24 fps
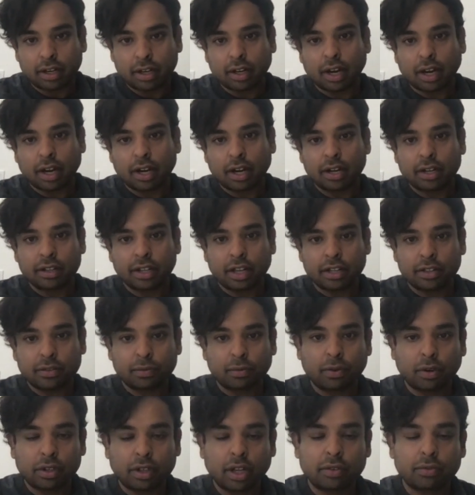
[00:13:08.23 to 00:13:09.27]
That's what that's
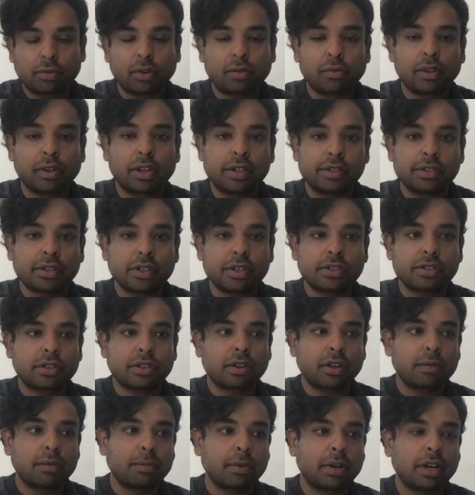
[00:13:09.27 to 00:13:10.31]
what we researched on,
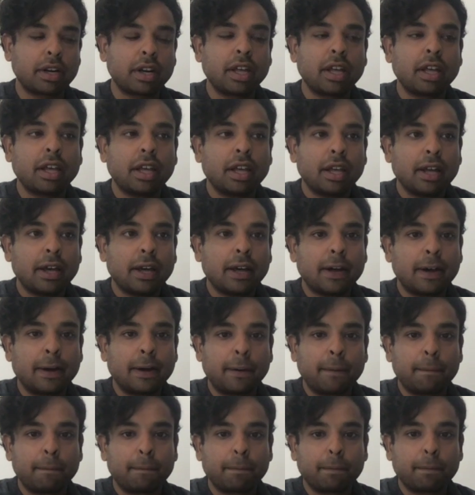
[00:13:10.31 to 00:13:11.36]
but
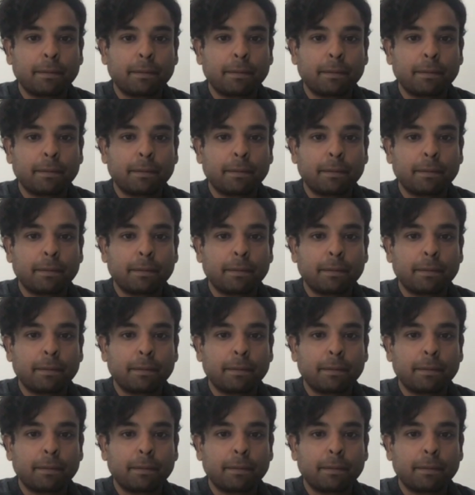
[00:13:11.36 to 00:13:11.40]
Um,